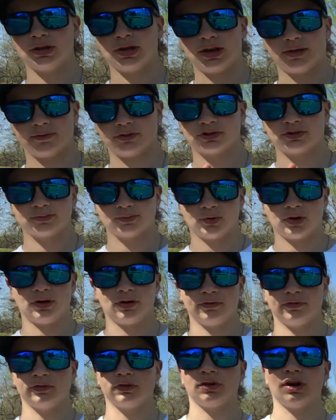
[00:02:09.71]
They have a
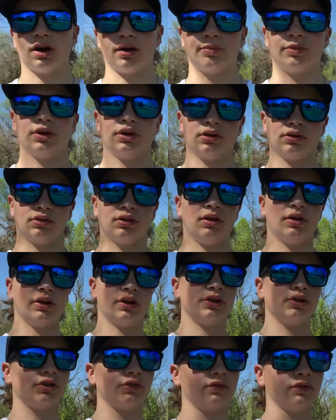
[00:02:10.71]
small for crappie and a
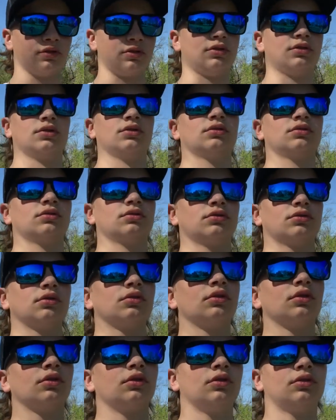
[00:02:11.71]
large for,
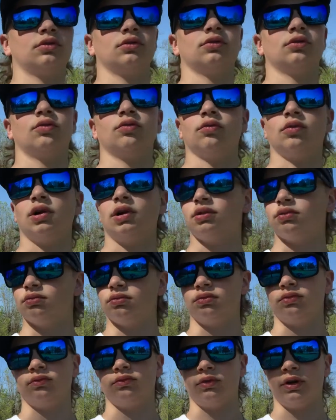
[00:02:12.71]
well,
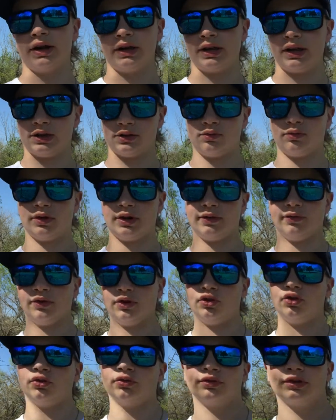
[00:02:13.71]
I guess whatever
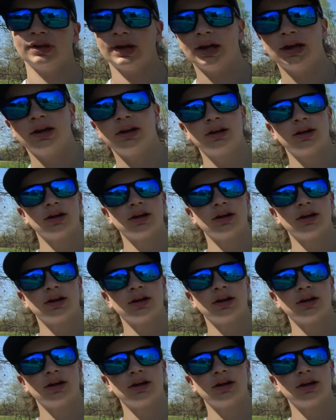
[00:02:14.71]
you're doing with that.